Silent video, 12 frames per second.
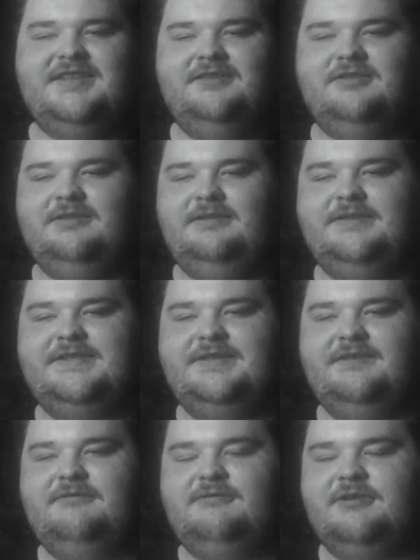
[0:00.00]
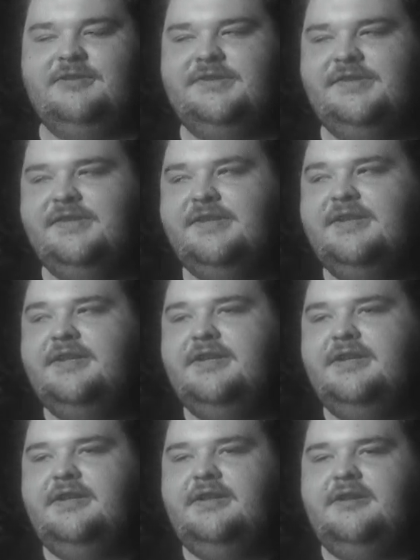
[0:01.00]
it still it still works.
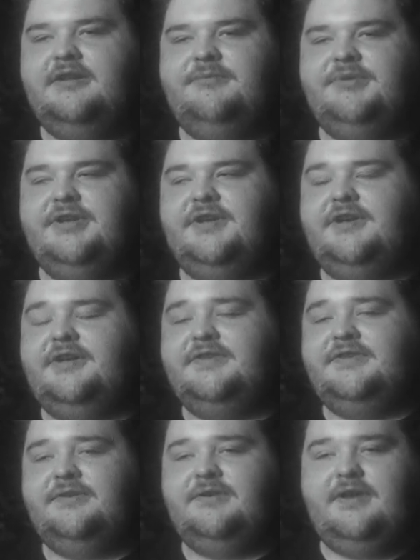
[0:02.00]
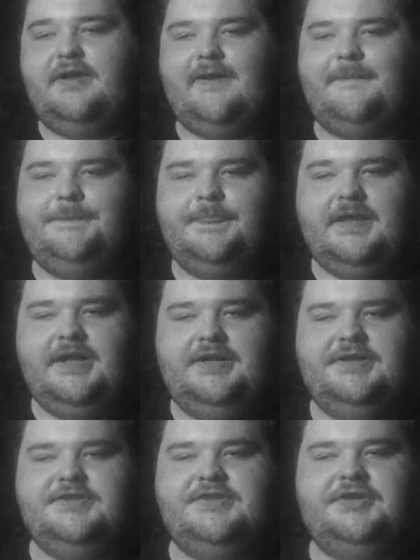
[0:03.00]
Oh my god. So yeah,
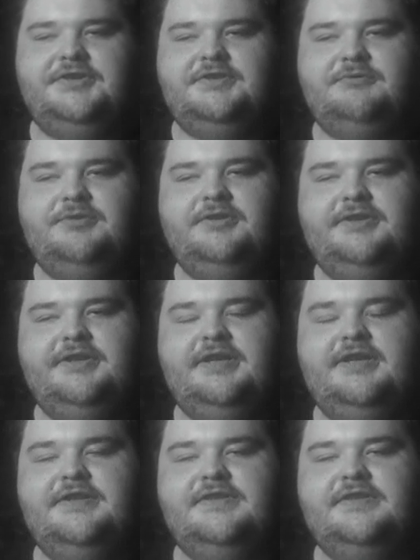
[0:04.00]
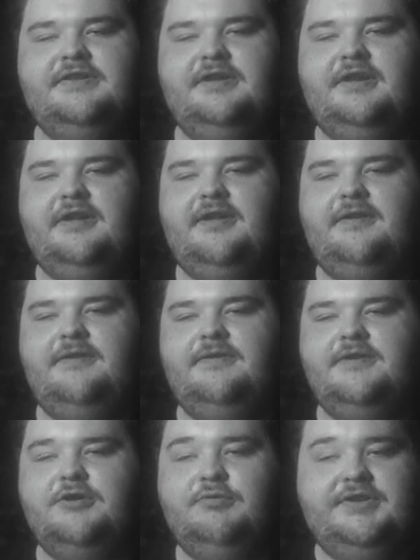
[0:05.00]
Allied Assault really is uh,
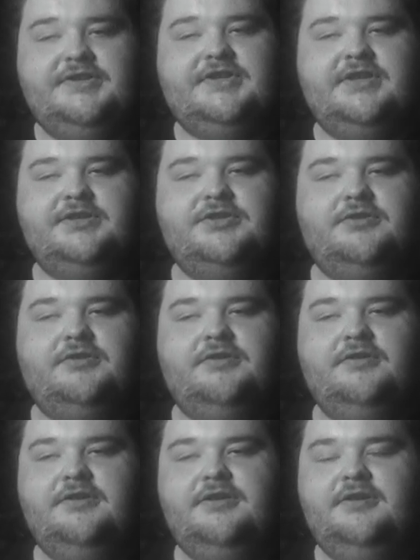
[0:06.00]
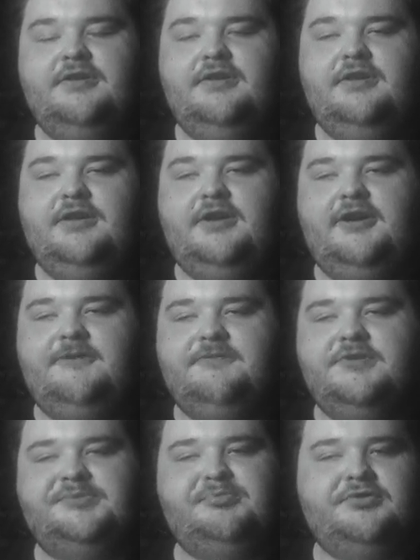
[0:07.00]
the quintessential uh,
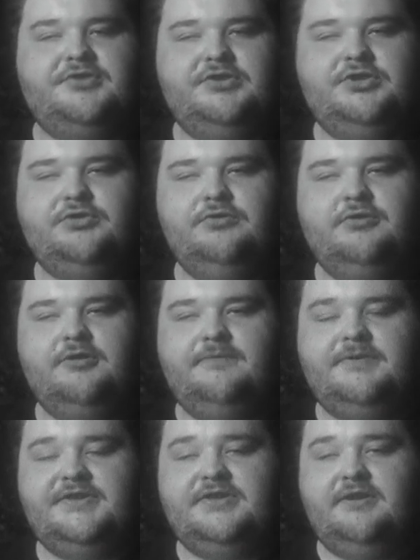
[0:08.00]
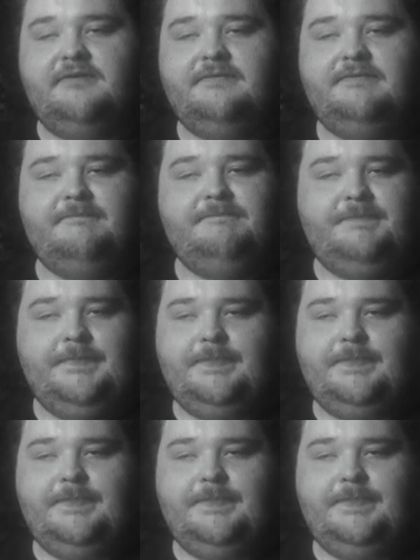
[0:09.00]
first-person shooter of its of,